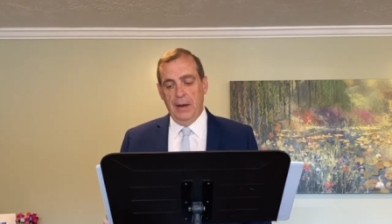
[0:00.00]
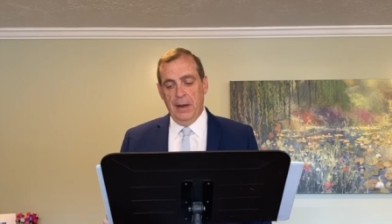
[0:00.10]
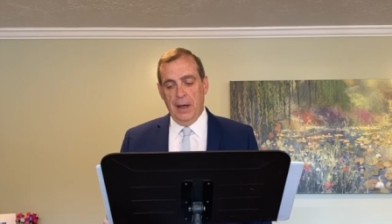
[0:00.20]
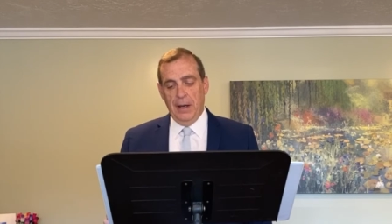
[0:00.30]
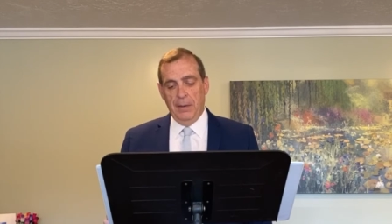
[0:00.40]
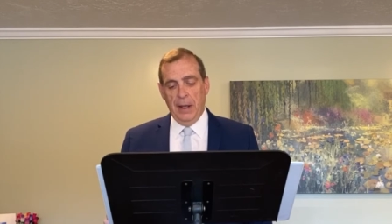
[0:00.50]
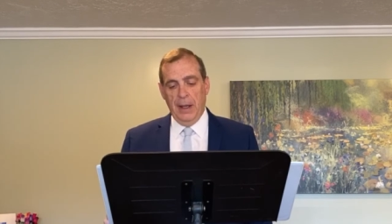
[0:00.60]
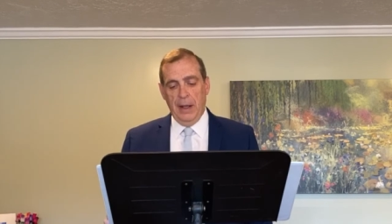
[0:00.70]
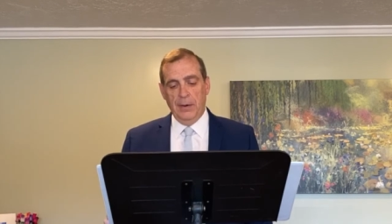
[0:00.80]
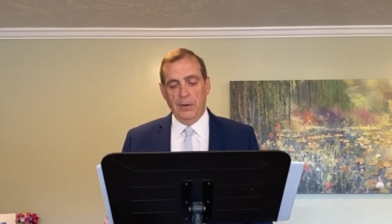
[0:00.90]
uh,
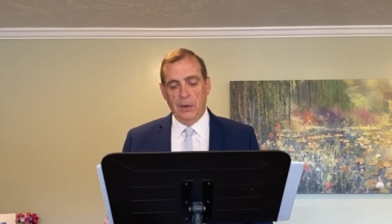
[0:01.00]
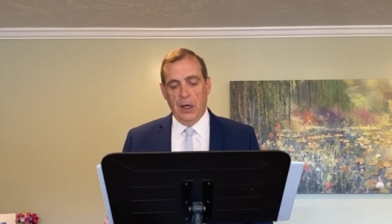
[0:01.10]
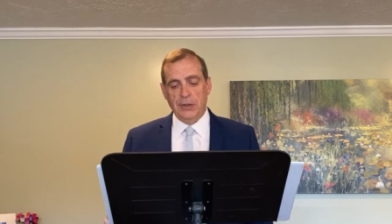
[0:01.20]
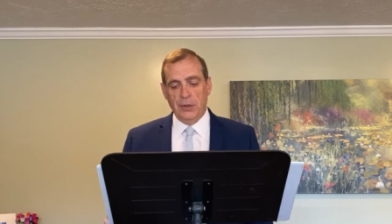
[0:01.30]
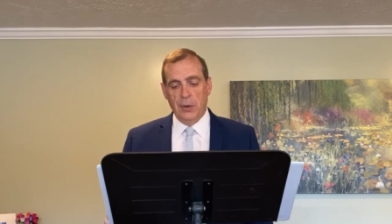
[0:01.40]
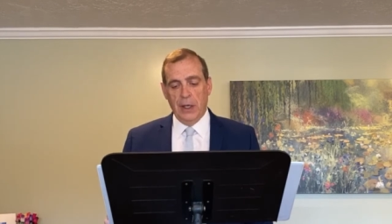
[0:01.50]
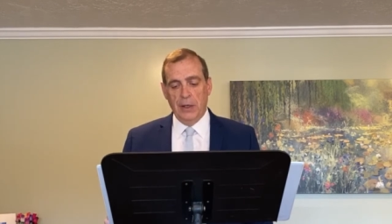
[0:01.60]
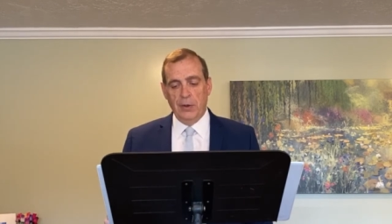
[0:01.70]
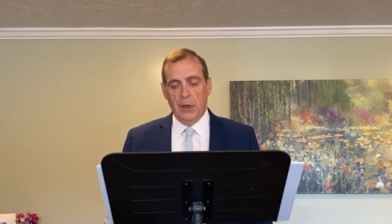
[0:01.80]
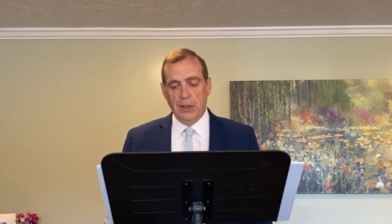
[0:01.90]
that God's
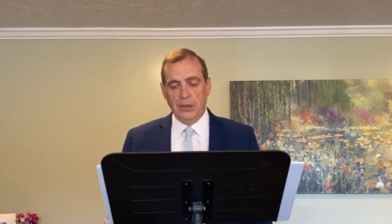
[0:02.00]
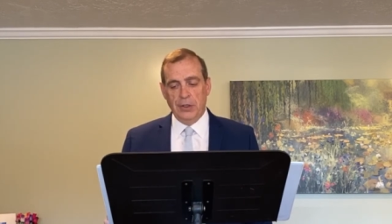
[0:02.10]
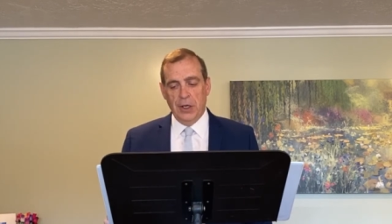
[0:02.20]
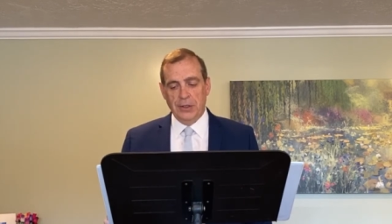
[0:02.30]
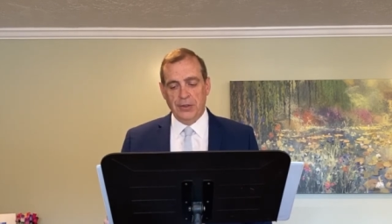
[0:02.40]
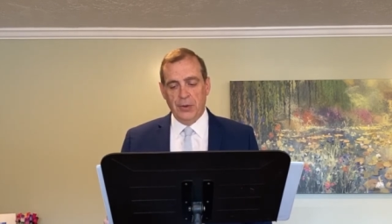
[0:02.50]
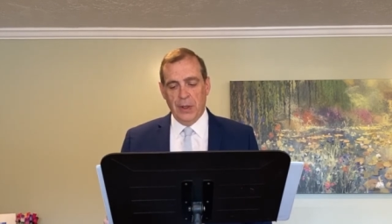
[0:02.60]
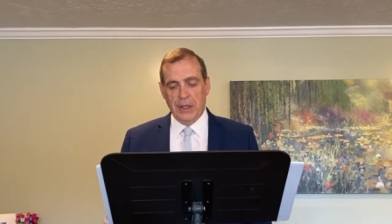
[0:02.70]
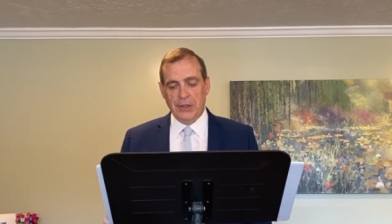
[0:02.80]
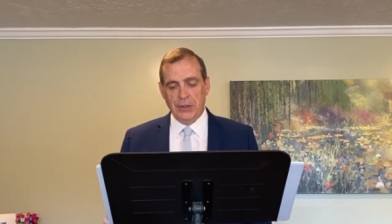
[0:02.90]
direct God's
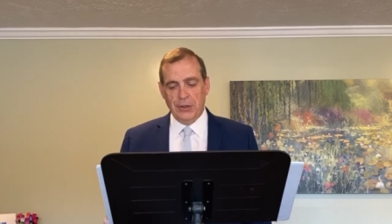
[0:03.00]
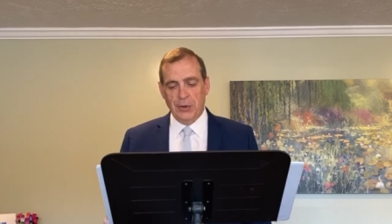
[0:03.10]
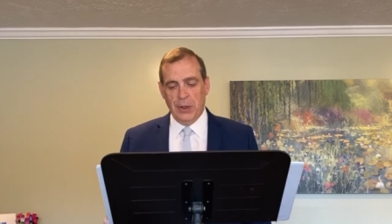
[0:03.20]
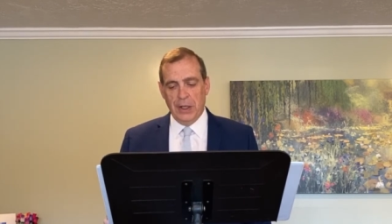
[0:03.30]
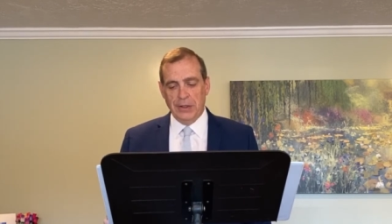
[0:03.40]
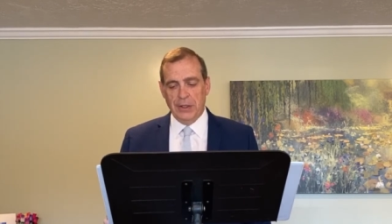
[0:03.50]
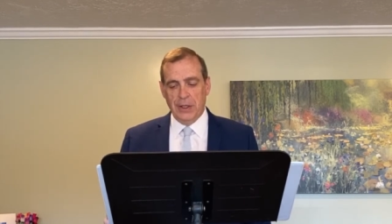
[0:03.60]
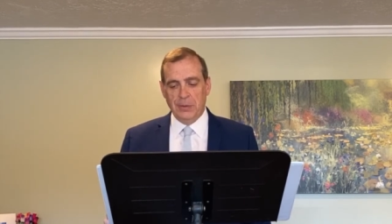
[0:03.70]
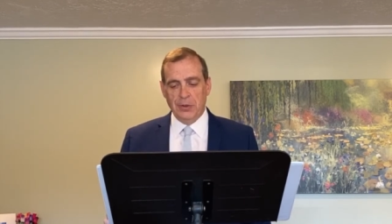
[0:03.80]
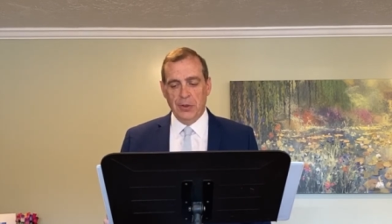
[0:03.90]
direction to us
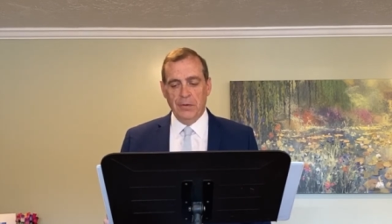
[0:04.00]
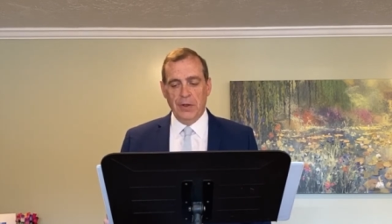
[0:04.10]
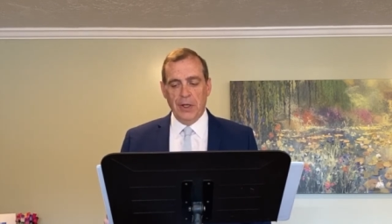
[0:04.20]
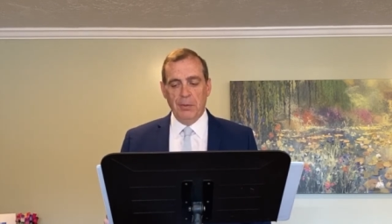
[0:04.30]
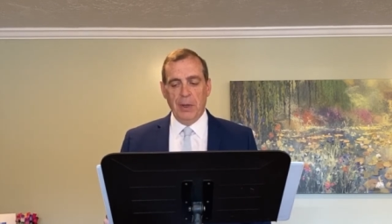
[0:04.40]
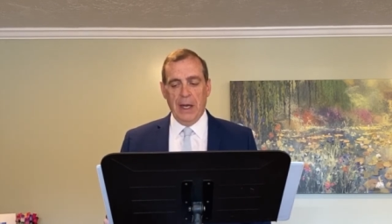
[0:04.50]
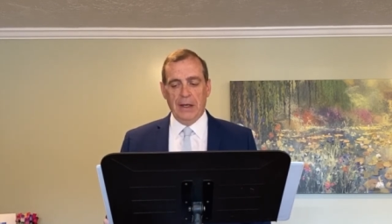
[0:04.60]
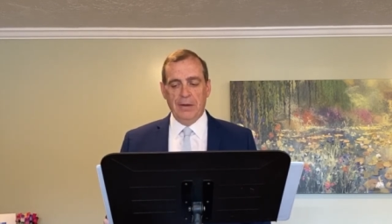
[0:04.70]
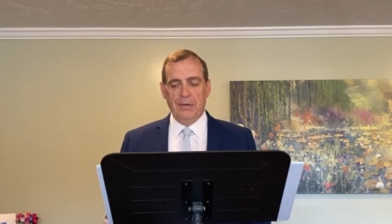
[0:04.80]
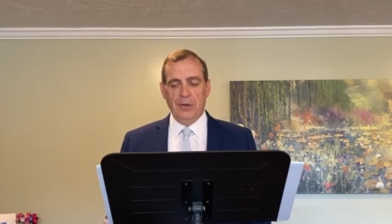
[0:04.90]
and observe the
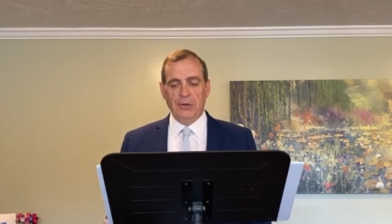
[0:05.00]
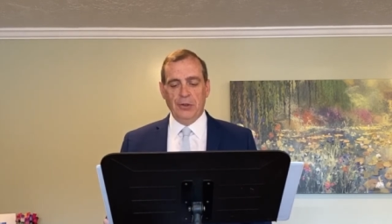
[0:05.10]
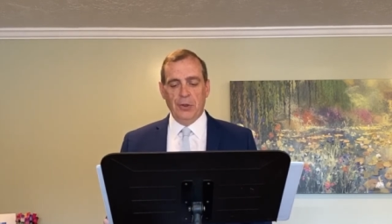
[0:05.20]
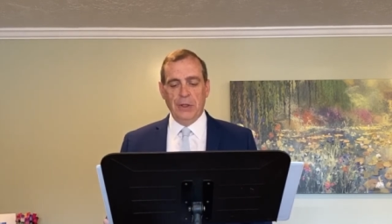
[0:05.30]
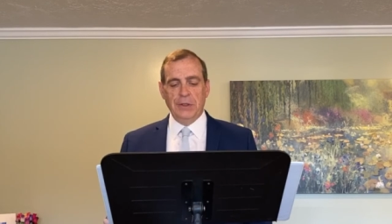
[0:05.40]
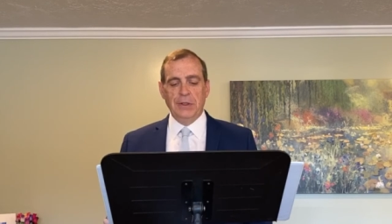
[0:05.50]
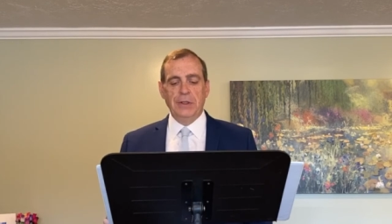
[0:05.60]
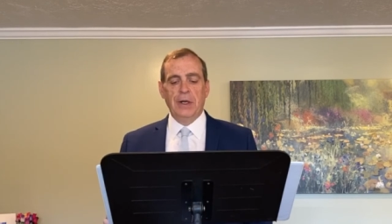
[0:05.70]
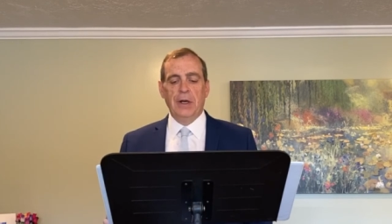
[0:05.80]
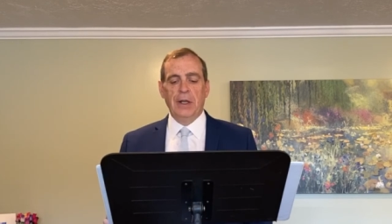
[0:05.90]
impact of those
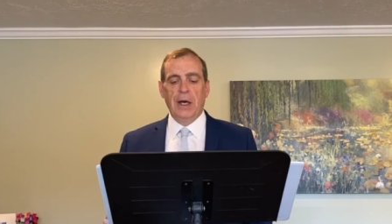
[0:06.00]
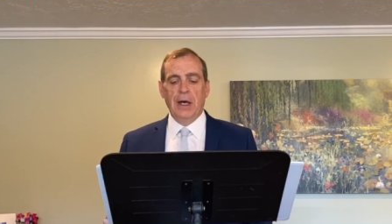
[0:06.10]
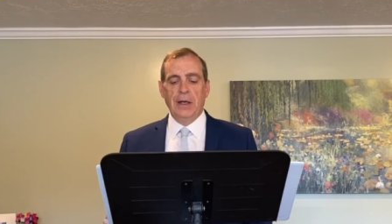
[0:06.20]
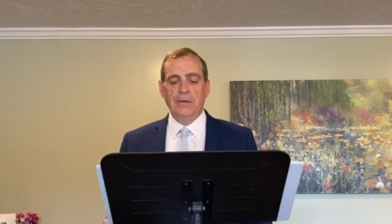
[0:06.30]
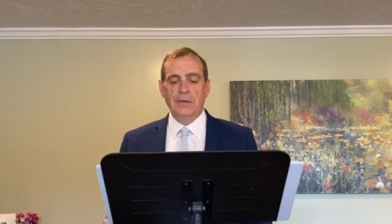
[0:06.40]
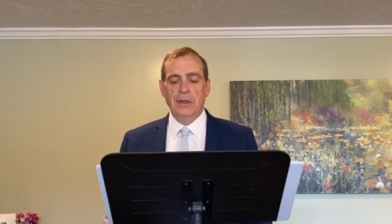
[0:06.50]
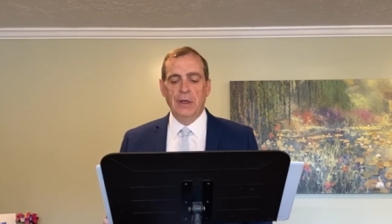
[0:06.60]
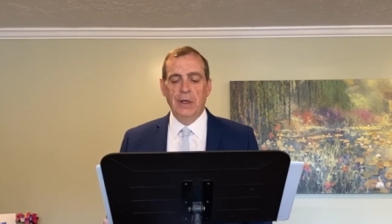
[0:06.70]
choices in our lives.